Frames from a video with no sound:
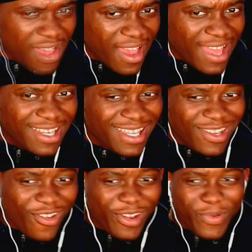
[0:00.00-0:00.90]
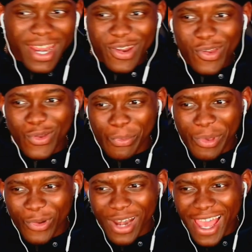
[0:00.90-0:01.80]
And he the only one I know who
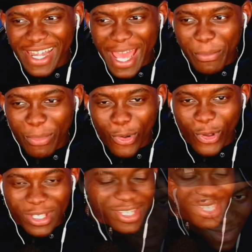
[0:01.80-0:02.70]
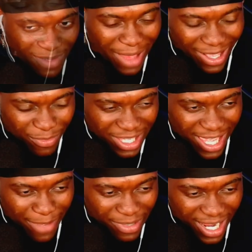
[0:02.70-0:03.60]
built like that. Pause. But I could be
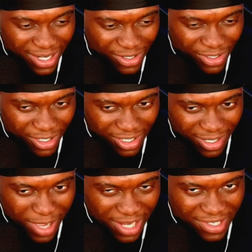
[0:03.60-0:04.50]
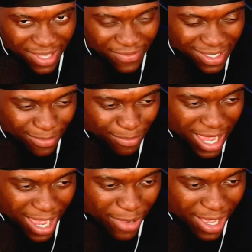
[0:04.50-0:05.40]
capping, I don't know. They might just have some
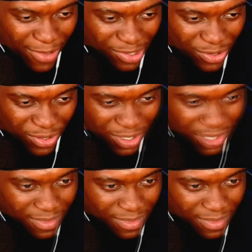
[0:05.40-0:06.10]
powerhouse dude.